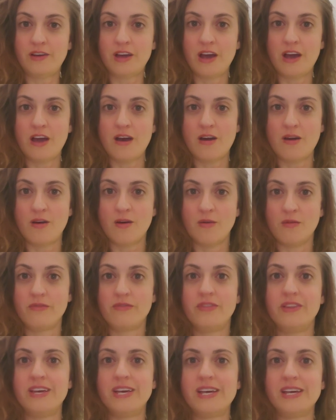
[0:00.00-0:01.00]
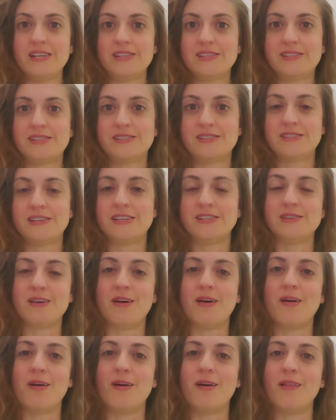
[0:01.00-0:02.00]
Virgo, this is
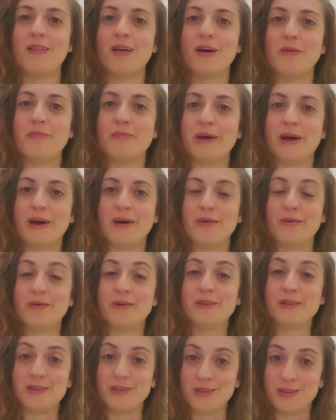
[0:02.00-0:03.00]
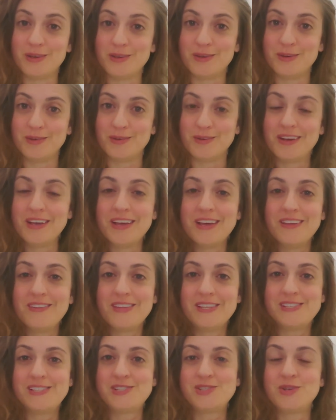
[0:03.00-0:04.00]
all about you.
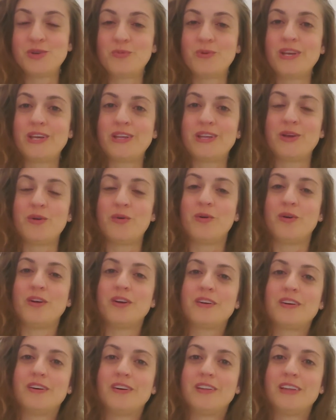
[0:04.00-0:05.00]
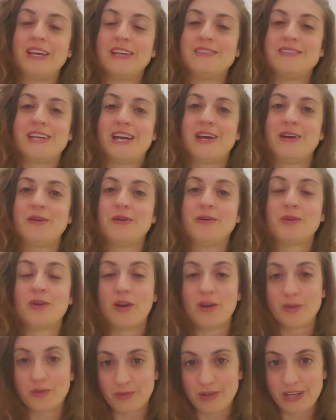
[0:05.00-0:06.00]
This is your weekly oracle and tarot
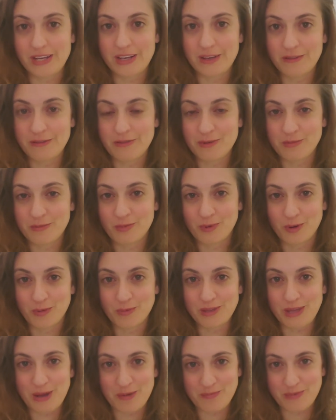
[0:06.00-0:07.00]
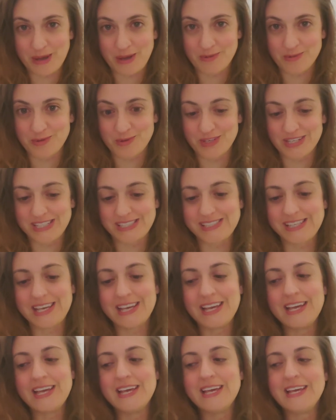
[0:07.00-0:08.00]
card reading from Born Without Boundaries.
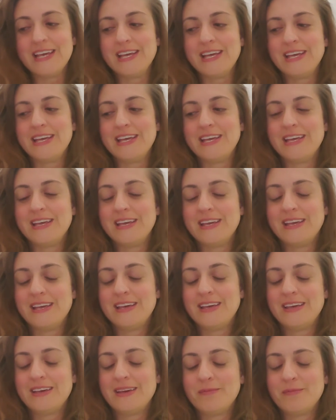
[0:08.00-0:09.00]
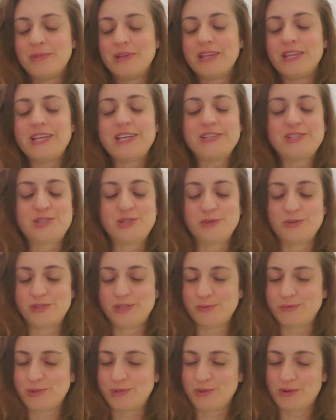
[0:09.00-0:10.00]
Please do
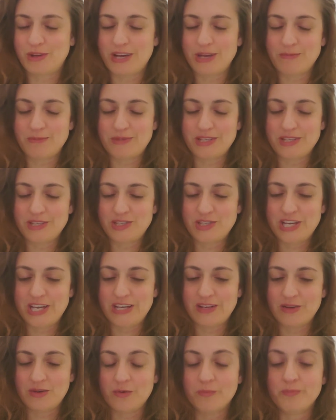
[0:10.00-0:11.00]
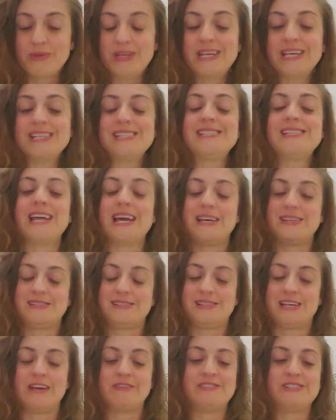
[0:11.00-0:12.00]
subscribe to the channel because
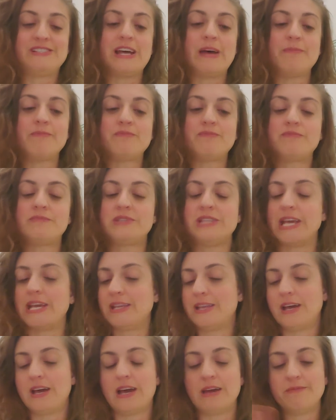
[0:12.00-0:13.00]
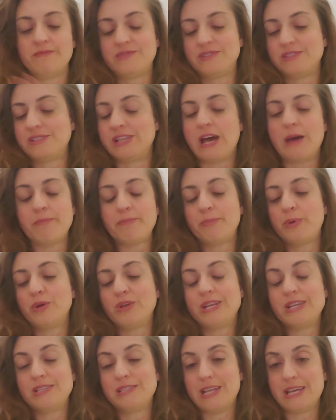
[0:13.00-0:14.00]
yes, I've stopped date I've stopped
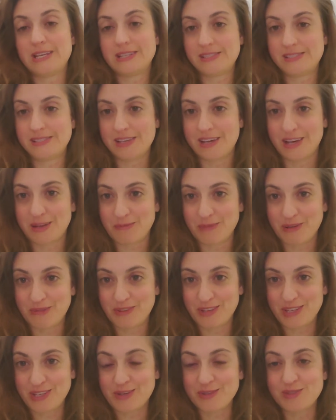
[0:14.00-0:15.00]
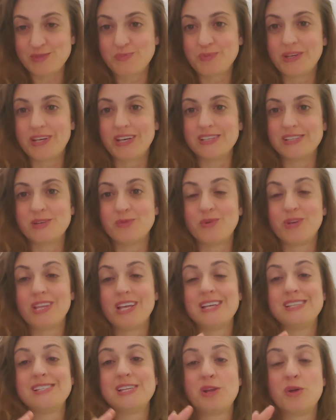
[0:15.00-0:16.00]
putting dates on my videos because I
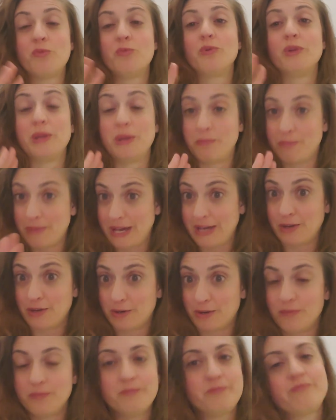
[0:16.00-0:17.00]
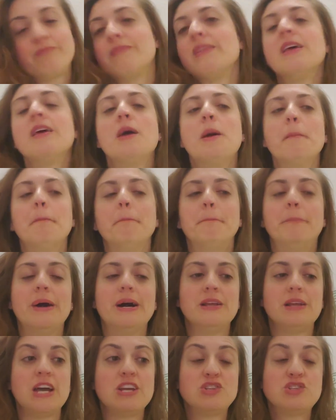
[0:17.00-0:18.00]
realize they don't really matter.
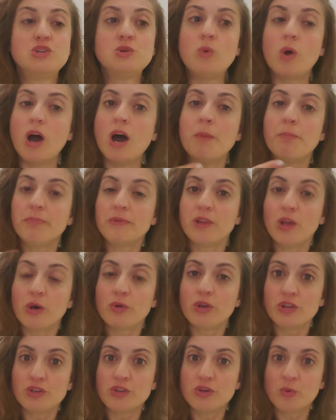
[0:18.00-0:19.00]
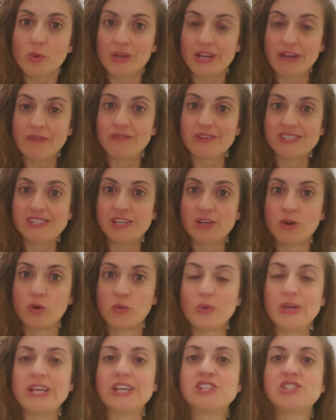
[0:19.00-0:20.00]
But I do upload a new one every single
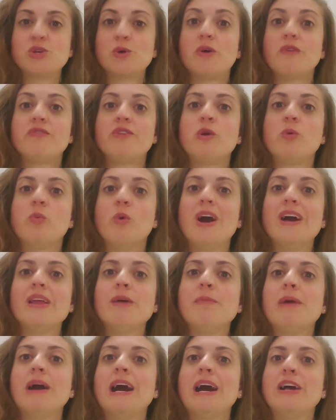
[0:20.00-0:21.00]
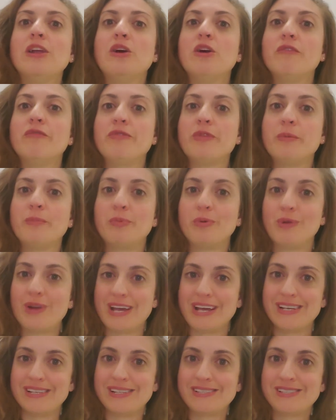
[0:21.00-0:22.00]
week. So if you want them hot off the
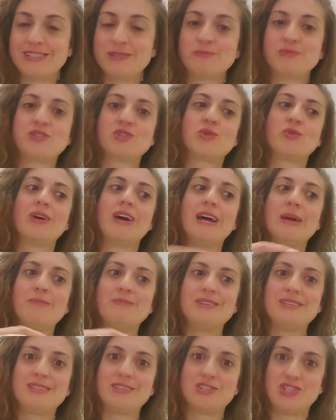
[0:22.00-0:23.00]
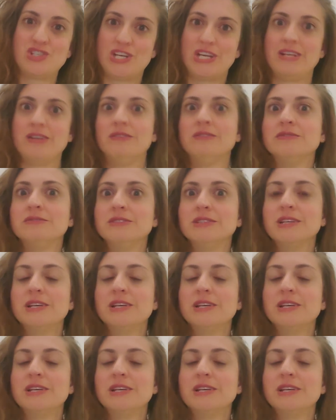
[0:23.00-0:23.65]
press, subscribe to the channel